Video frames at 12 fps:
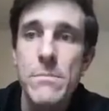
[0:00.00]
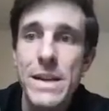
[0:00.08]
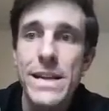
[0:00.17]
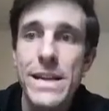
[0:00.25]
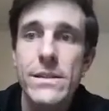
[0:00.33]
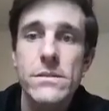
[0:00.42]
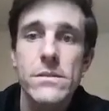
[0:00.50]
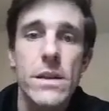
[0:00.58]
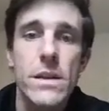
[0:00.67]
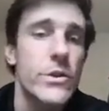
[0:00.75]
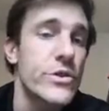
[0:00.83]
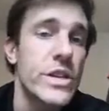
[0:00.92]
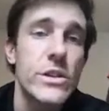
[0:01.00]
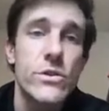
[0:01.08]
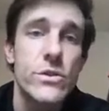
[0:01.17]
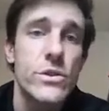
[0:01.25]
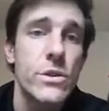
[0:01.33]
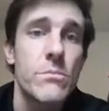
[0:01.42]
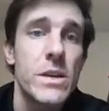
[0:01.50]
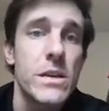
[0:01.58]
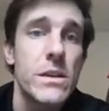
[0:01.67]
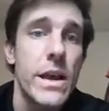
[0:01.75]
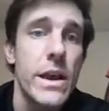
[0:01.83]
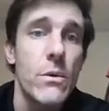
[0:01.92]
the meetings, and your teacher should
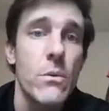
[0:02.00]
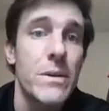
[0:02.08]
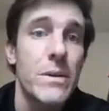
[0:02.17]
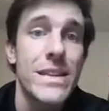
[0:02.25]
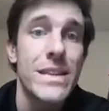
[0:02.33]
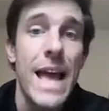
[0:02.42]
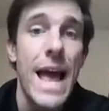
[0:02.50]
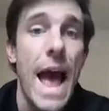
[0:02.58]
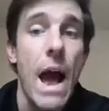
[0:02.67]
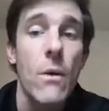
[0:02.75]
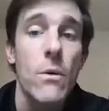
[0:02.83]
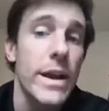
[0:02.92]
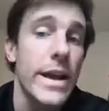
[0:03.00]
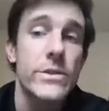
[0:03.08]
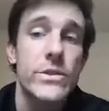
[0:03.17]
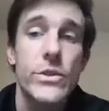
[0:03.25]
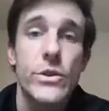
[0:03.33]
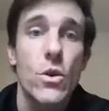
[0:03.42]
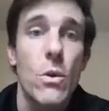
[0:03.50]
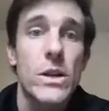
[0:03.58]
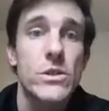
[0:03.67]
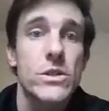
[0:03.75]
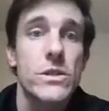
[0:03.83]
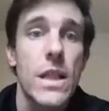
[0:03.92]
be there within that hour to answer your
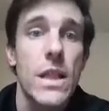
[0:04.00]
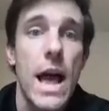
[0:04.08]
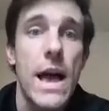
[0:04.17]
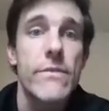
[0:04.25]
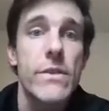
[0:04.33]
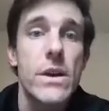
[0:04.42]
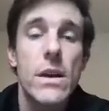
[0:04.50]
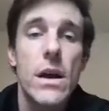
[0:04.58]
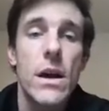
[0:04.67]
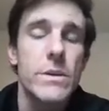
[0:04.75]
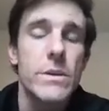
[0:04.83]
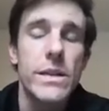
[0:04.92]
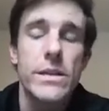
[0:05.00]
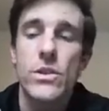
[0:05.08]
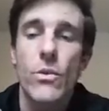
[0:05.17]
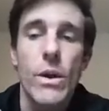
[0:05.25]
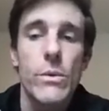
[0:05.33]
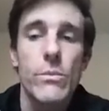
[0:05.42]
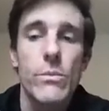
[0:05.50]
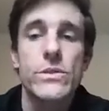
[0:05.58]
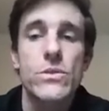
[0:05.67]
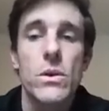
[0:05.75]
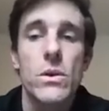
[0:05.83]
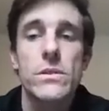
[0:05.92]
questions live. We think it's a great
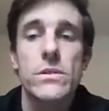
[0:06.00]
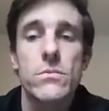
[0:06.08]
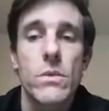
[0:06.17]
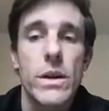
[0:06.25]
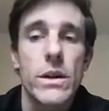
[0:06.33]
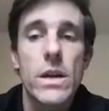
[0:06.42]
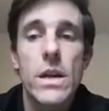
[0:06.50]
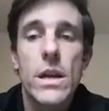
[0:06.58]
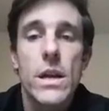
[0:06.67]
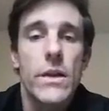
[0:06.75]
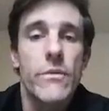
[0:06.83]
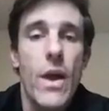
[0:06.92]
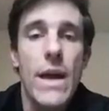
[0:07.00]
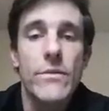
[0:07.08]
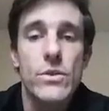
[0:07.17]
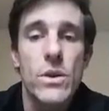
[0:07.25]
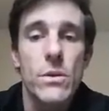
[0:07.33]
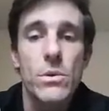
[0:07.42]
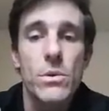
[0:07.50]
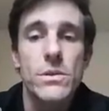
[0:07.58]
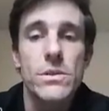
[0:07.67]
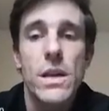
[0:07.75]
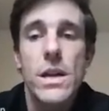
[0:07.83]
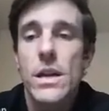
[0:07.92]
resource where if you're having
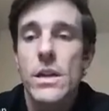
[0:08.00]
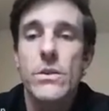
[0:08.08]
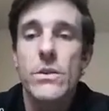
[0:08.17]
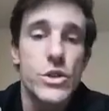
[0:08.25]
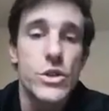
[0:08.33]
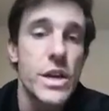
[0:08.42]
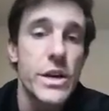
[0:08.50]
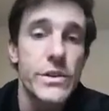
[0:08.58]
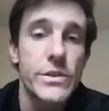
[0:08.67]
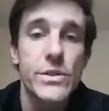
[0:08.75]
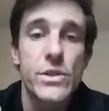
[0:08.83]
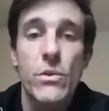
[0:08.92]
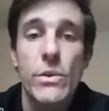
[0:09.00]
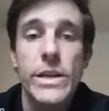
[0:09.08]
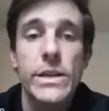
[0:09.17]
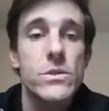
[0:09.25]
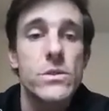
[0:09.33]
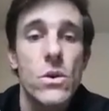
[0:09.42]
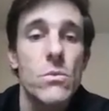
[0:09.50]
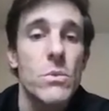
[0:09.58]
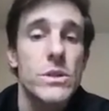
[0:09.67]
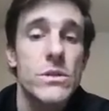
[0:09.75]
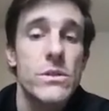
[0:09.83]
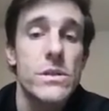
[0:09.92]
troubles, you can share your screen, show them
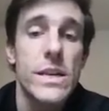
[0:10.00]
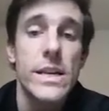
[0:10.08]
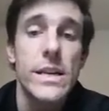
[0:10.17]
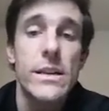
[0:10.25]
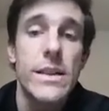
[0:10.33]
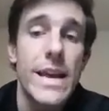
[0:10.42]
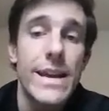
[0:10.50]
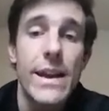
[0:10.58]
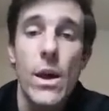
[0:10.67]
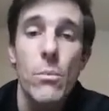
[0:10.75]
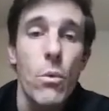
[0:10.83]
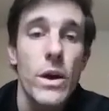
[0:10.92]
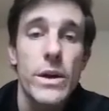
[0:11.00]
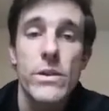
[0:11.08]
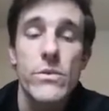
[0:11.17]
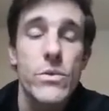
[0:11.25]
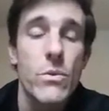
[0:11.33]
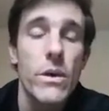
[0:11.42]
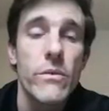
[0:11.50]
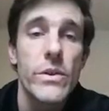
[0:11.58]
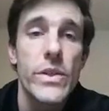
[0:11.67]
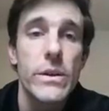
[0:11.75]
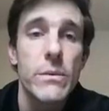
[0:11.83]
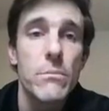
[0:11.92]
what you're seeing. They can help walk you through
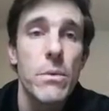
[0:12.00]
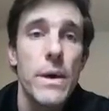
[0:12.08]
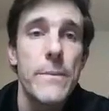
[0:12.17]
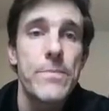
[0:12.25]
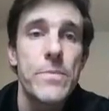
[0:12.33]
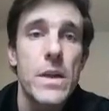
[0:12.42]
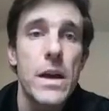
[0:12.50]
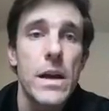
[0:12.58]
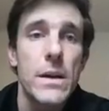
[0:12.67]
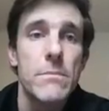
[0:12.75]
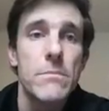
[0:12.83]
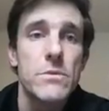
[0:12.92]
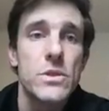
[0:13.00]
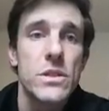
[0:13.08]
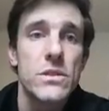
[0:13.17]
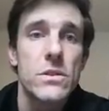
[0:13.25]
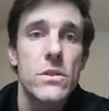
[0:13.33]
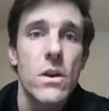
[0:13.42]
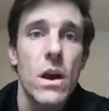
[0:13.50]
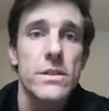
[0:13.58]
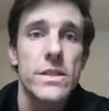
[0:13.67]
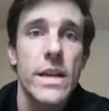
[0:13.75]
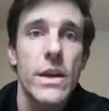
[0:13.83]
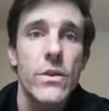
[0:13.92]
everything, but just
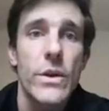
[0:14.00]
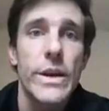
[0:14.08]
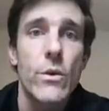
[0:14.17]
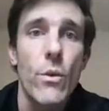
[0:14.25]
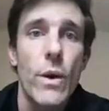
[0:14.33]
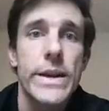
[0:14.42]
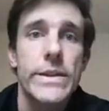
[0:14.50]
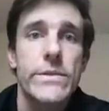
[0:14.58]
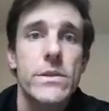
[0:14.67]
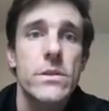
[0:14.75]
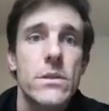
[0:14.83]
altogether a great